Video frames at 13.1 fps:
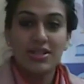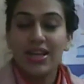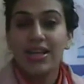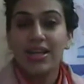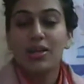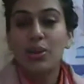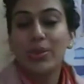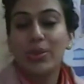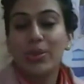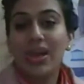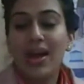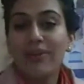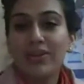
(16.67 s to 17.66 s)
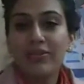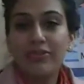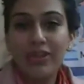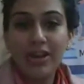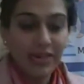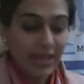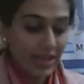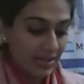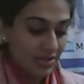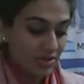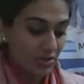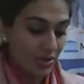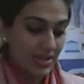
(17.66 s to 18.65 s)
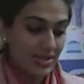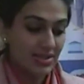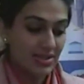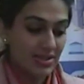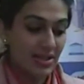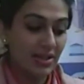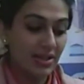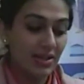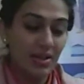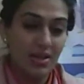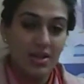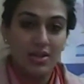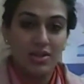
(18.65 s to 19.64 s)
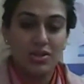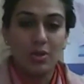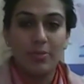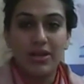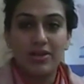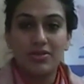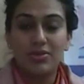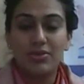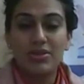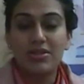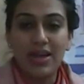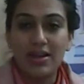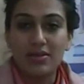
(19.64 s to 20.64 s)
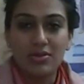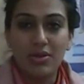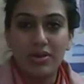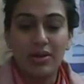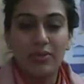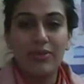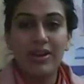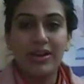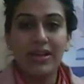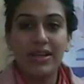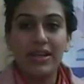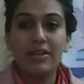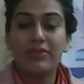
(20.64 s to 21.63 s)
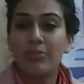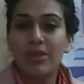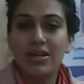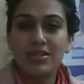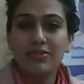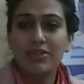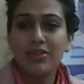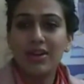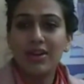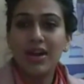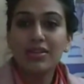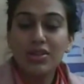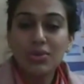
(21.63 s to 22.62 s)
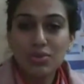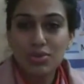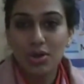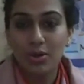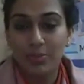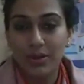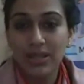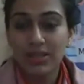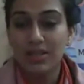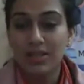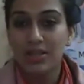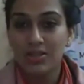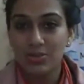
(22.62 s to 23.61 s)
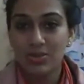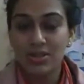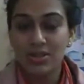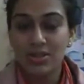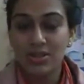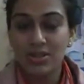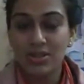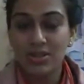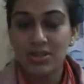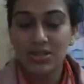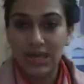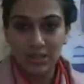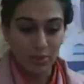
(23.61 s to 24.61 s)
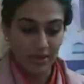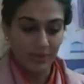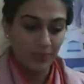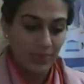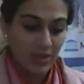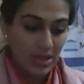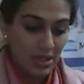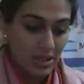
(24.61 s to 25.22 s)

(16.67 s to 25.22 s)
Today, we have a very interesting topic to interact on, a very informative or rather new topic to interact upon.